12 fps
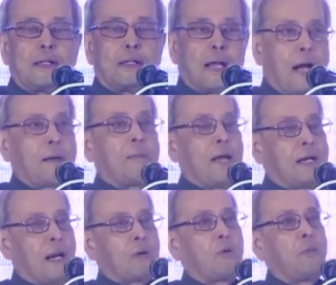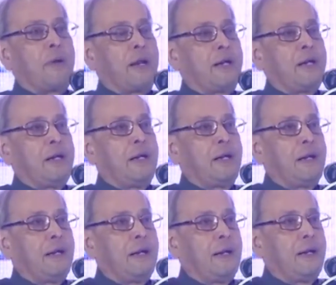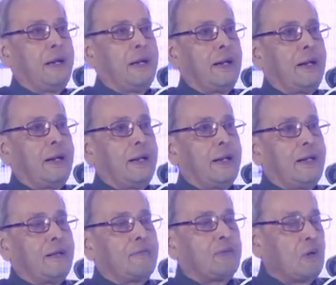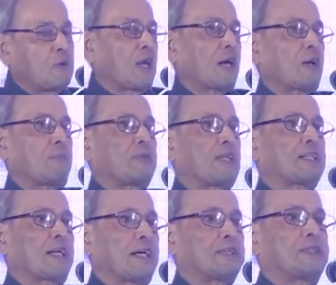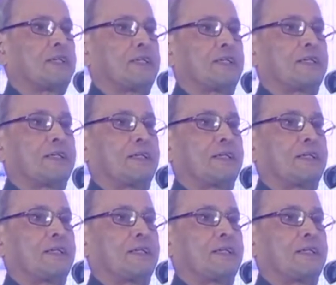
young men and women, future of this country,